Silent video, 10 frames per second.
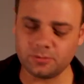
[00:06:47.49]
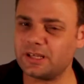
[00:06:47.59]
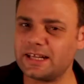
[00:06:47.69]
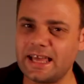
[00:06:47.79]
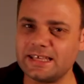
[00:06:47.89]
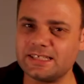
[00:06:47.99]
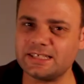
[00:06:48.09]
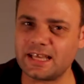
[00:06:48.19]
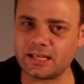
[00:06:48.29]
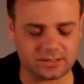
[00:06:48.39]
an
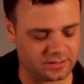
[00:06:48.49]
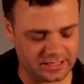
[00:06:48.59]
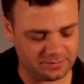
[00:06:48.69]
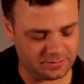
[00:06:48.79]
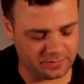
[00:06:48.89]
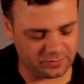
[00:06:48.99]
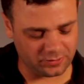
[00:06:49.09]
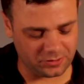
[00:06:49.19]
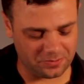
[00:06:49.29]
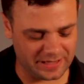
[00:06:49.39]
A6 idea, but we've
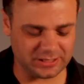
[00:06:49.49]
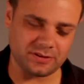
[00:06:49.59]
got no major